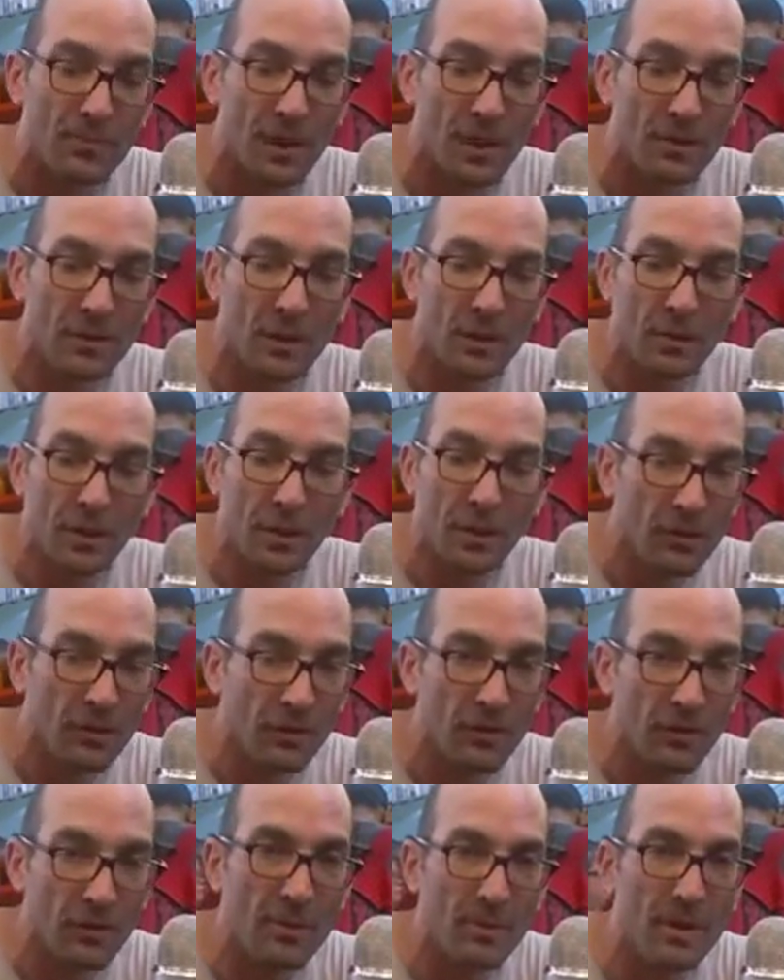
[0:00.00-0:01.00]
2
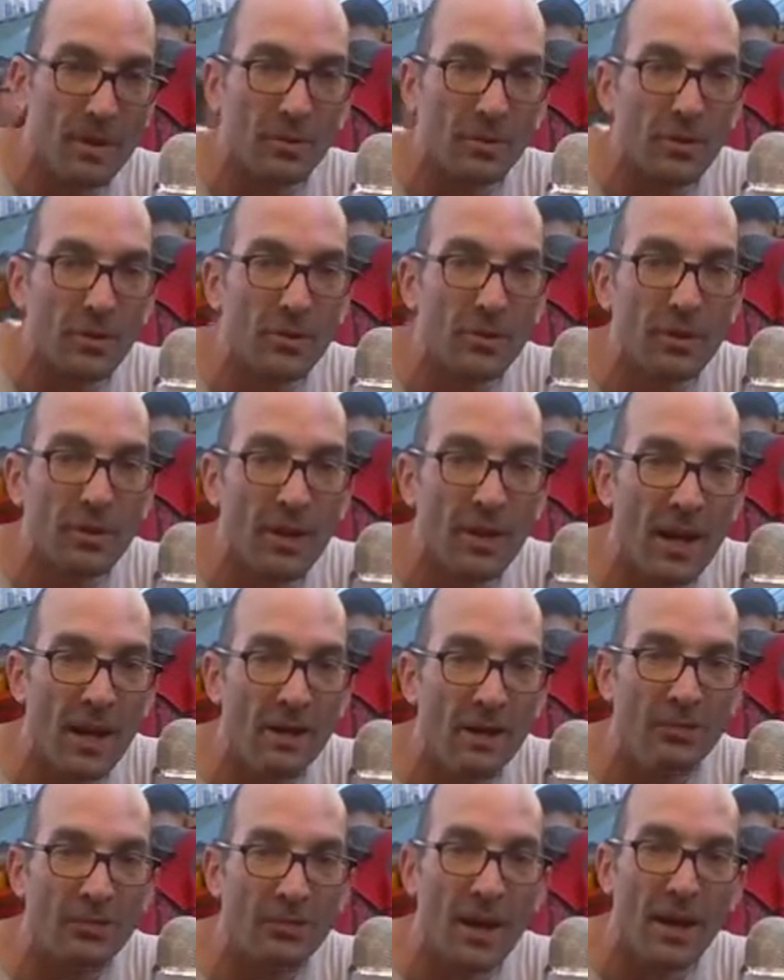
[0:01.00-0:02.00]
years from now, you're going to
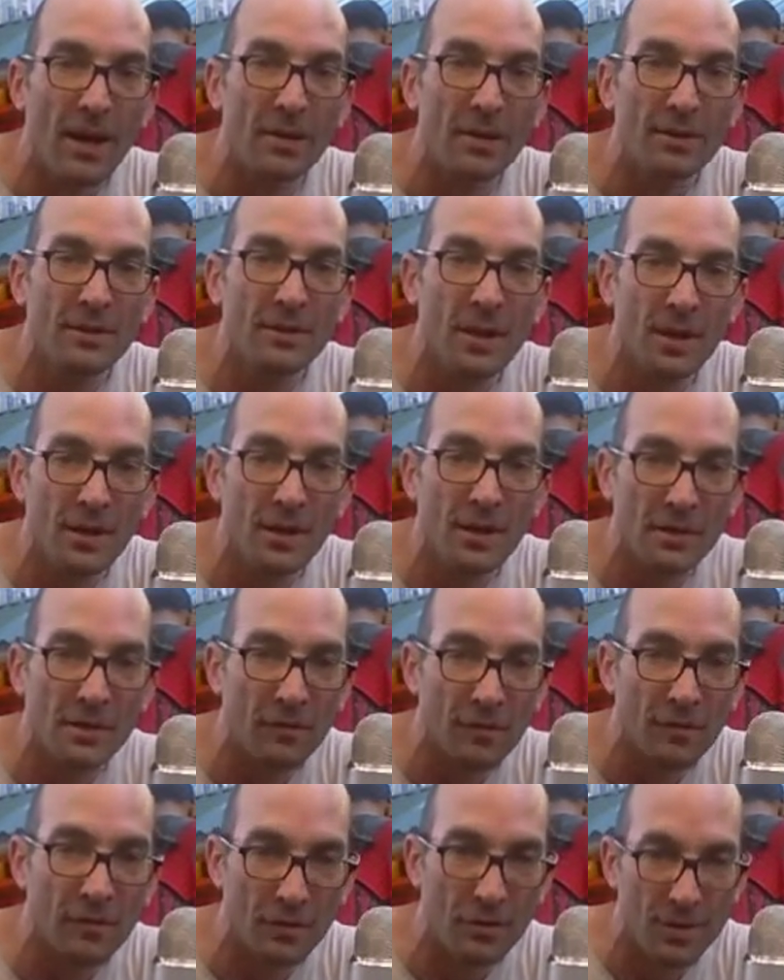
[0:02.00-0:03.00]
have a ton
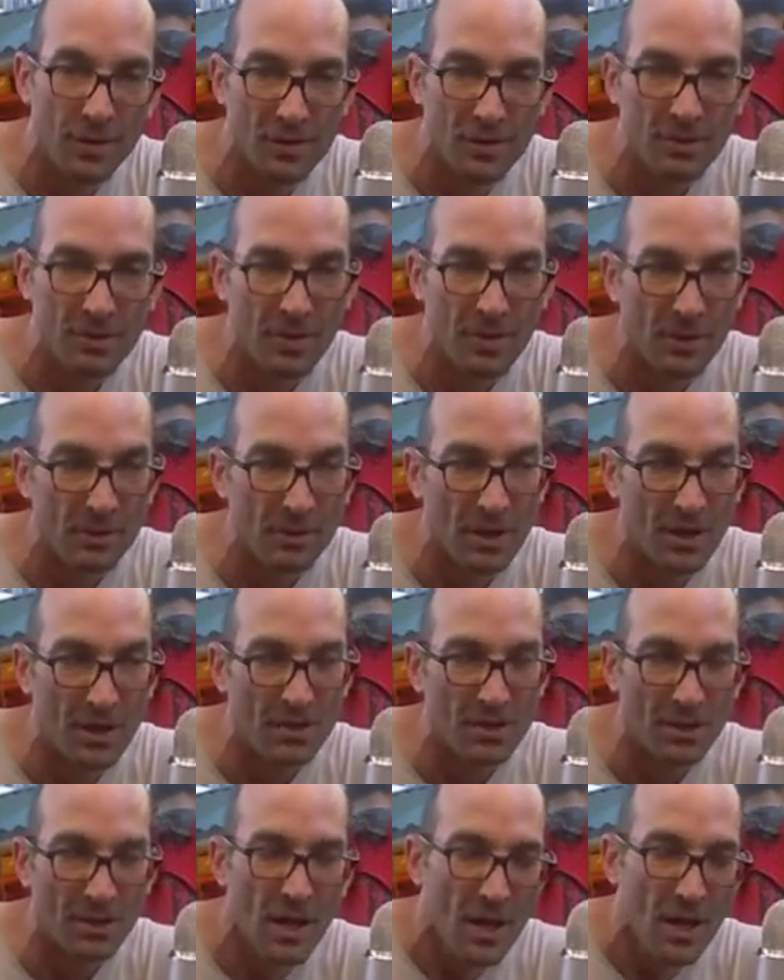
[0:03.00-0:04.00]
of search engine
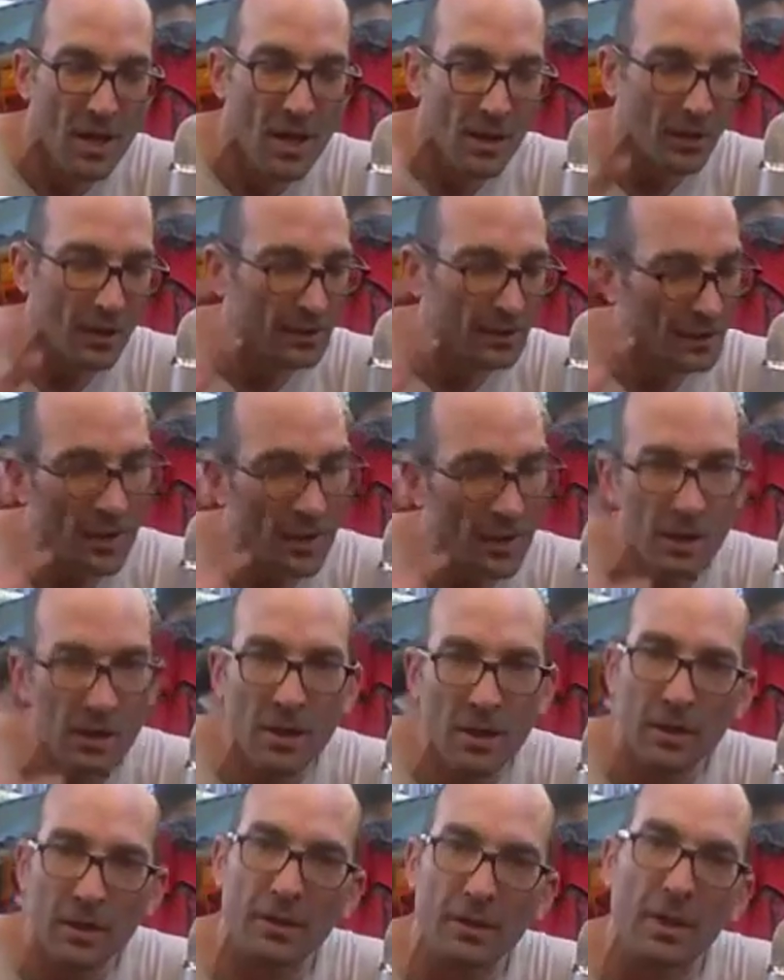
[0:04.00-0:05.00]
penetration, a
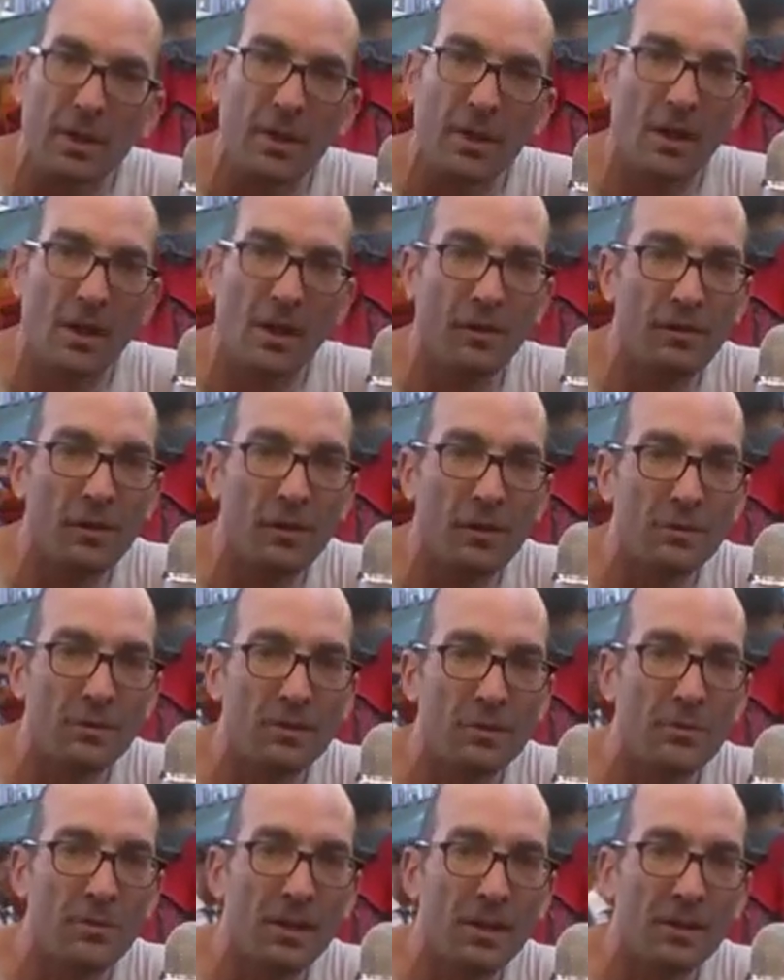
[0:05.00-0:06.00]
ton of
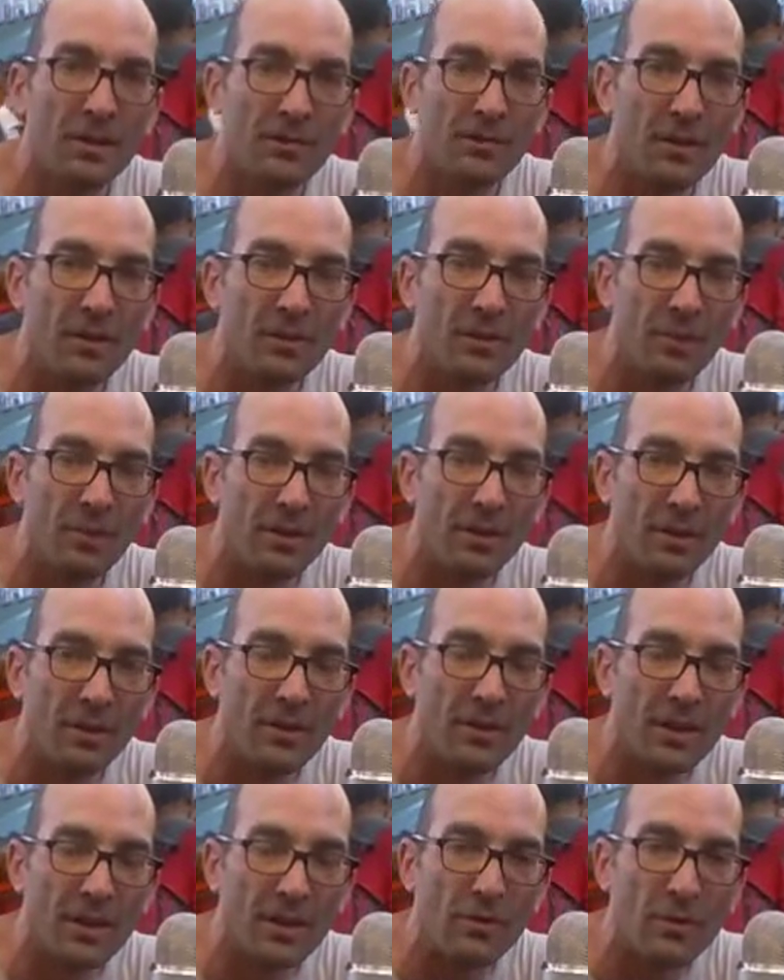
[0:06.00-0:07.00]
social media visibility
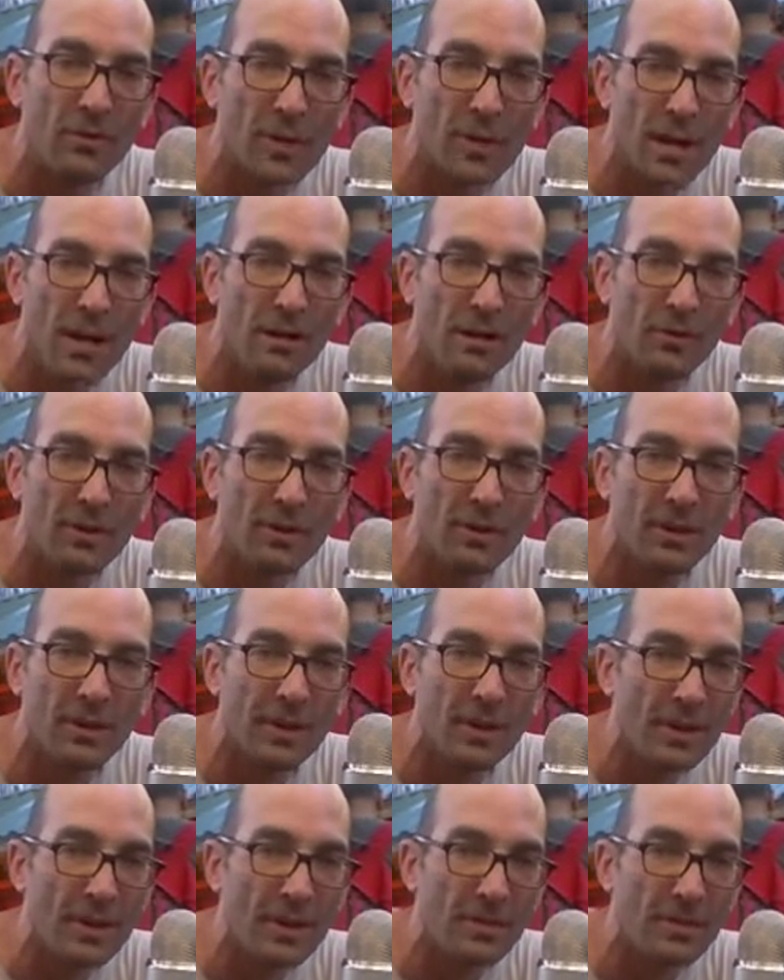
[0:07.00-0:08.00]
that you're not going to
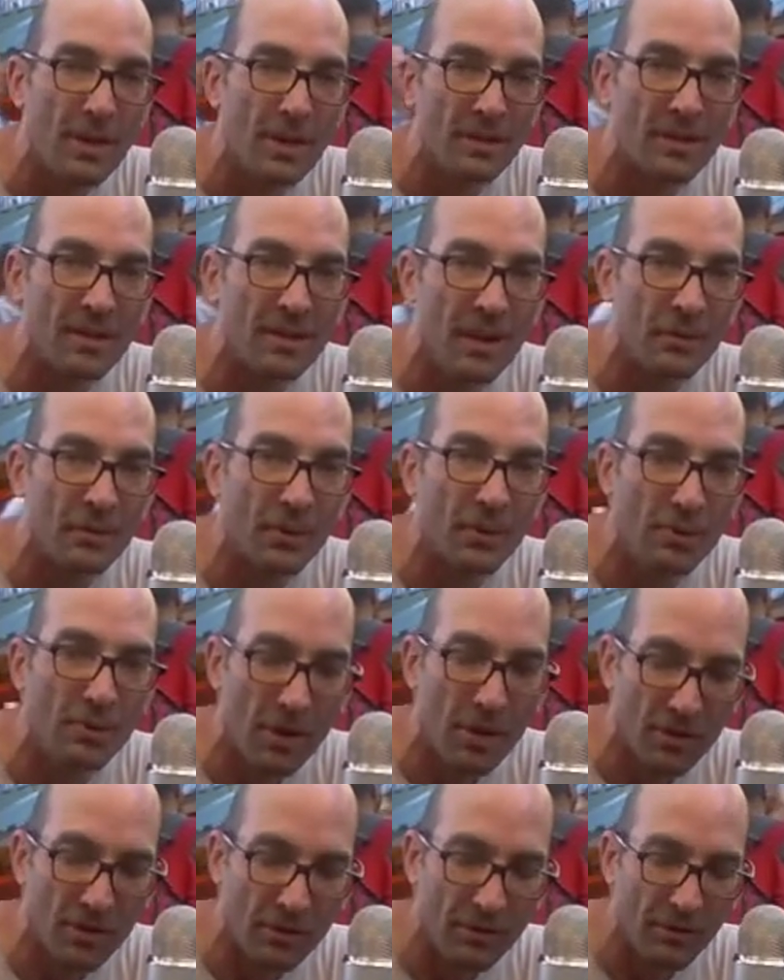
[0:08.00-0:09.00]
need to maintain with a
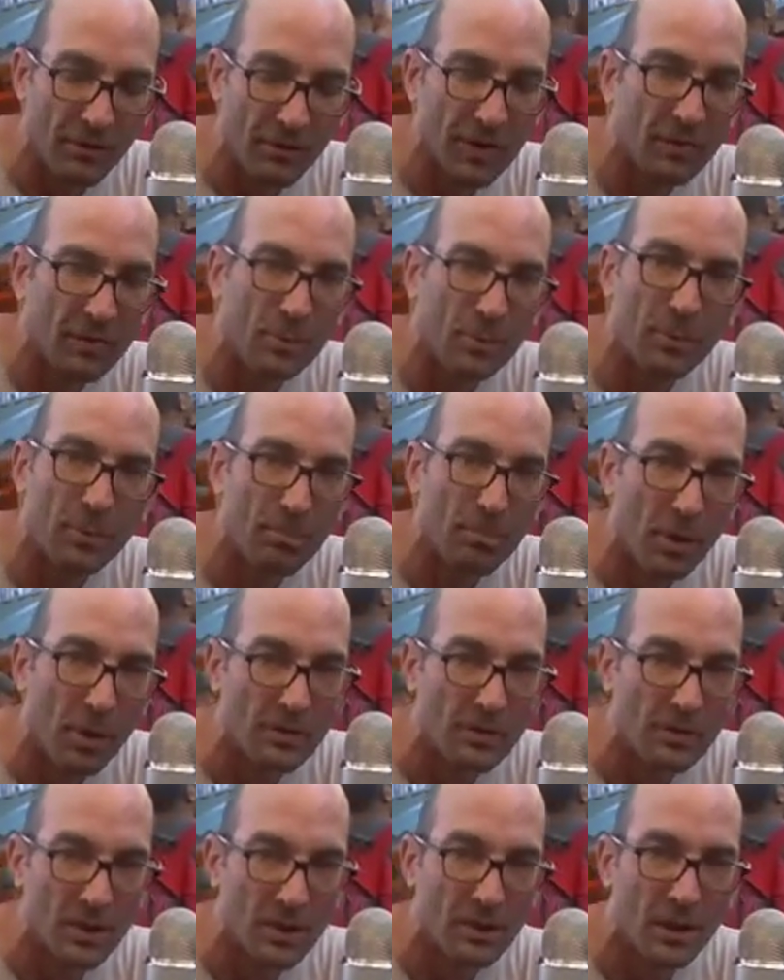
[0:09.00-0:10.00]
monthly Facebook
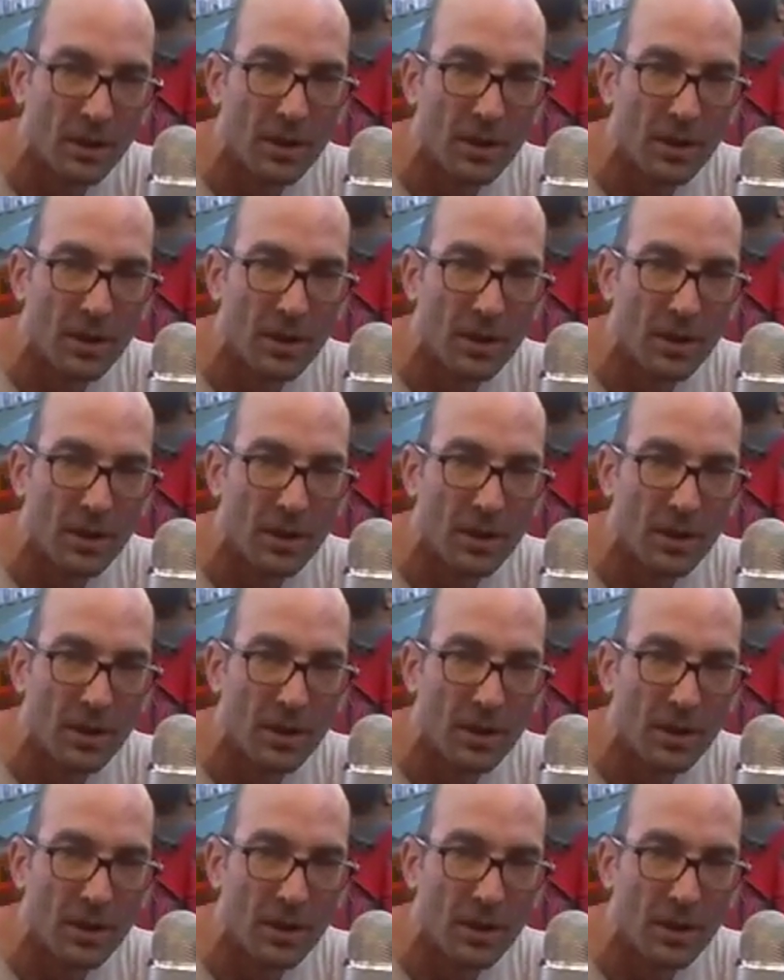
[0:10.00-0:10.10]
budget.